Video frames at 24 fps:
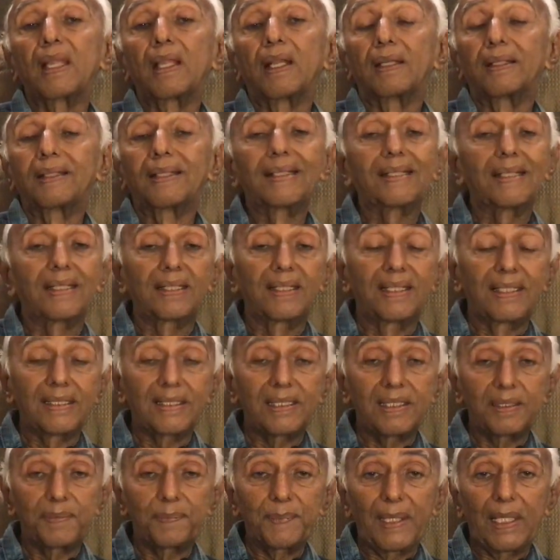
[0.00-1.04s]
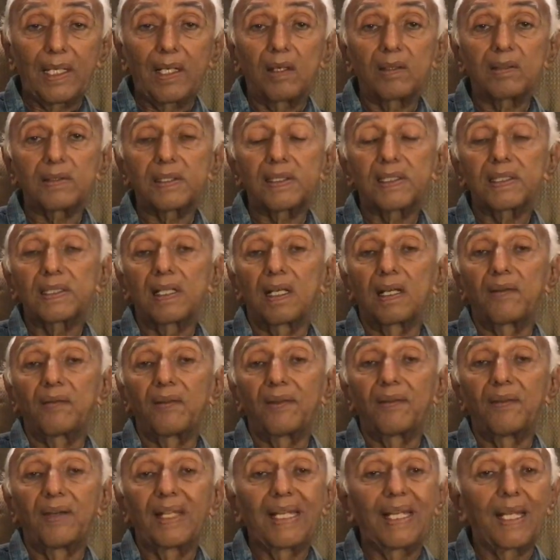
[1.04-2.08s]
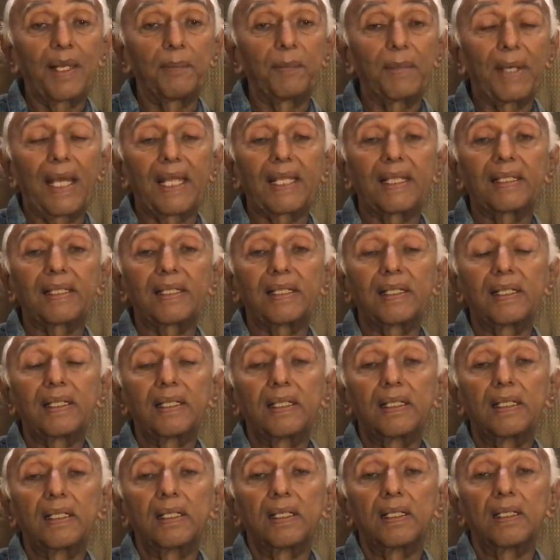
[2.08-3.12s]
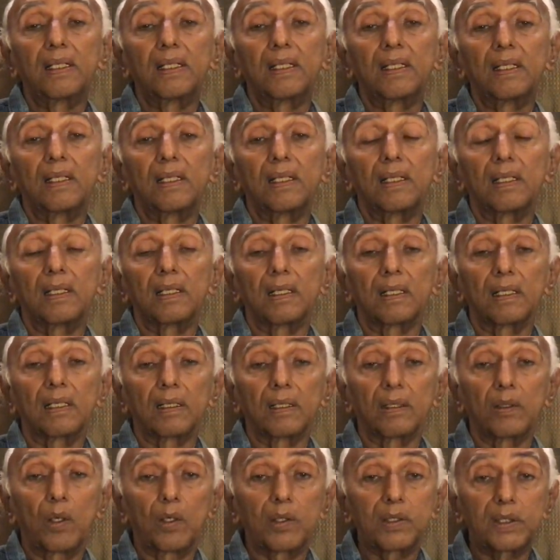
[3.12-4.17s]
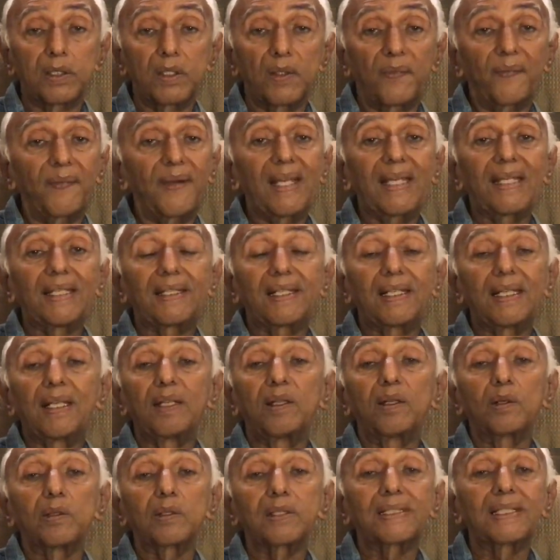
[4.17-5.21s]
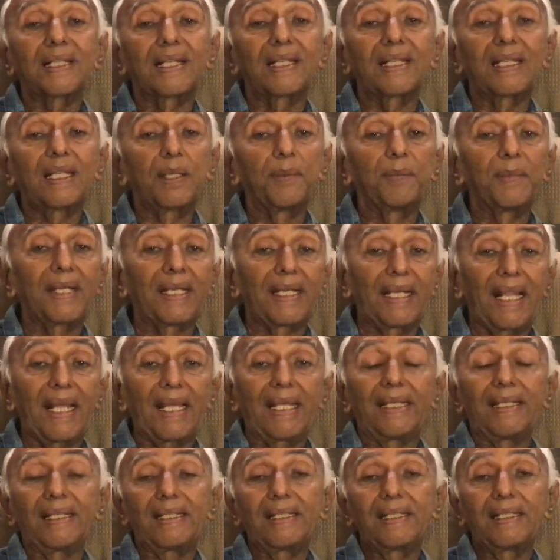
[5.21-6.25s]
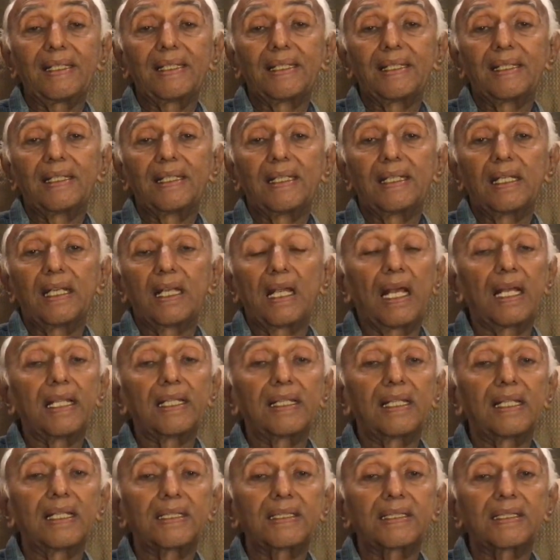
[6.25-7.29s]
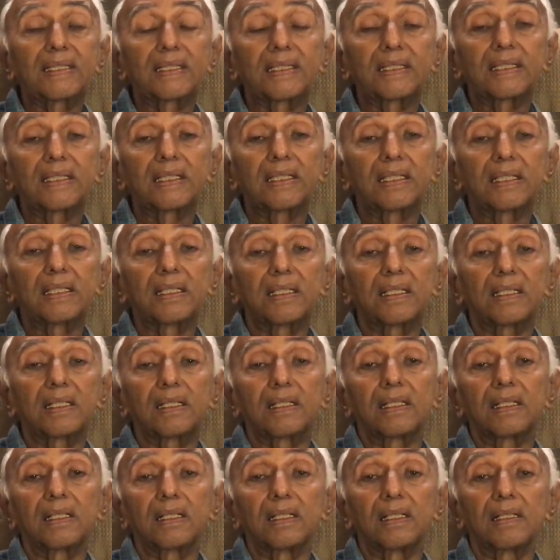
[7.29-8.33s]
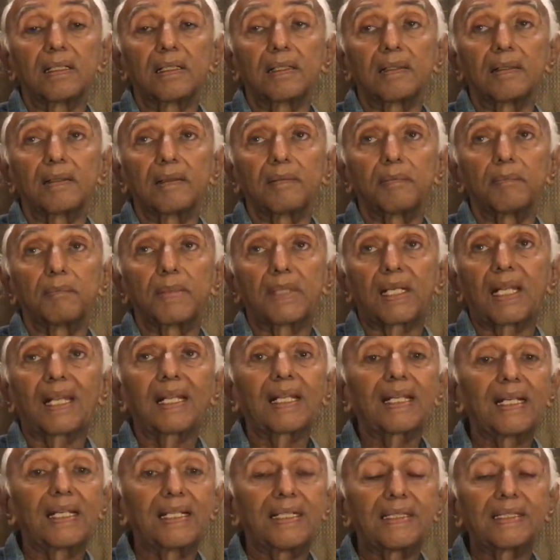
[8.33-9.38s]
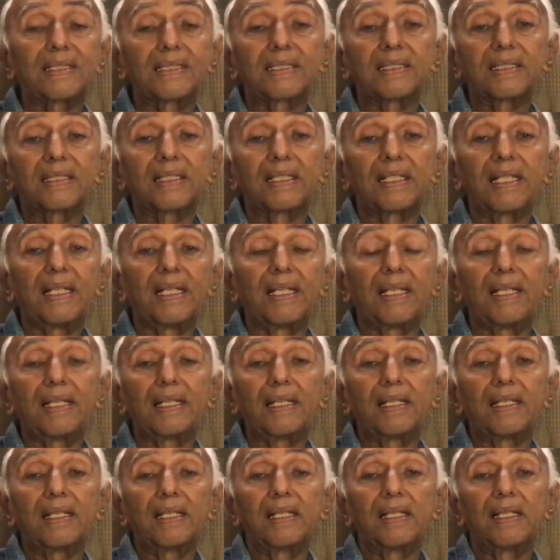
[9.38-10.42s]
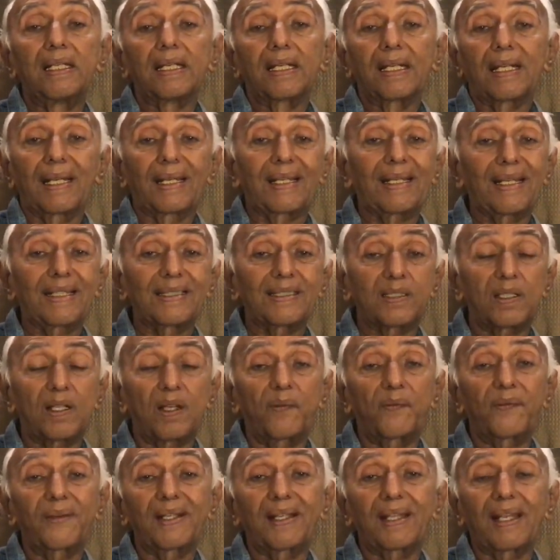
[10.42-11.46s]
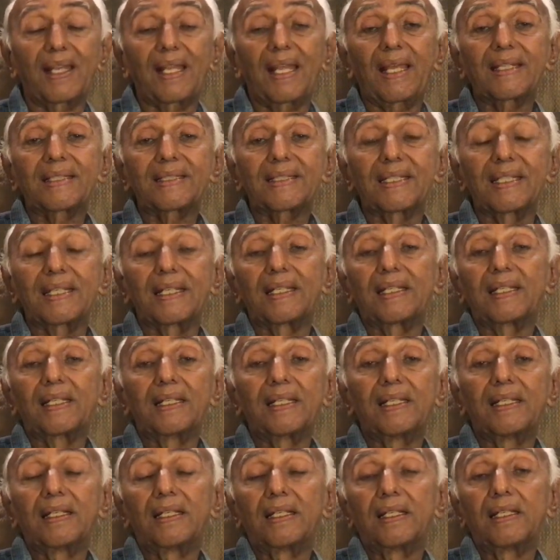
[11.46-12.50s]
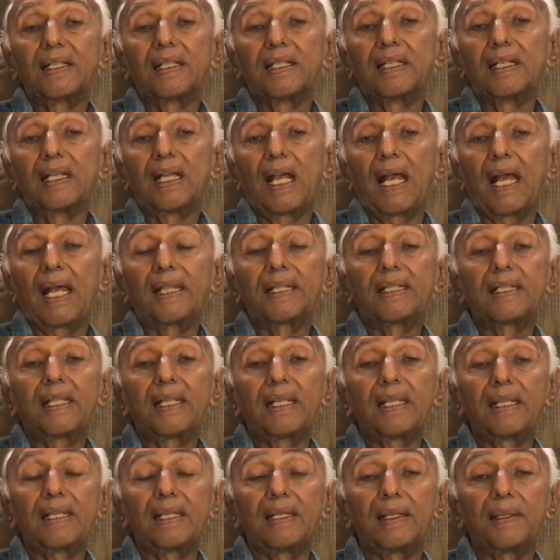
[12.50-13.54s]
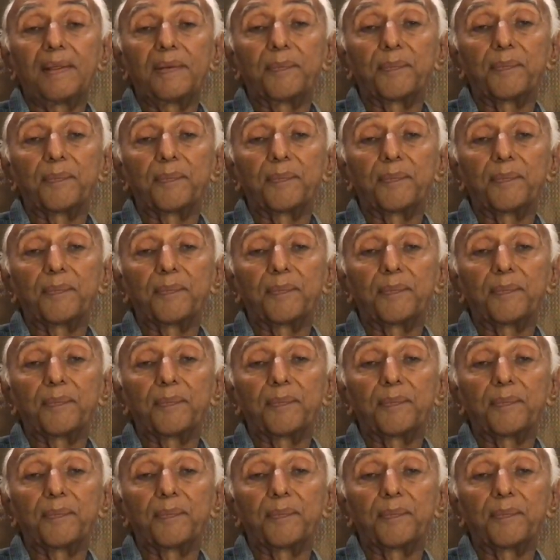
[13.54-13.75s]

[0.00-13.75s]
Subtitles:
This is because when a man goes to fight, he knows that he may die, and this triggers the catastrophic reaction, and the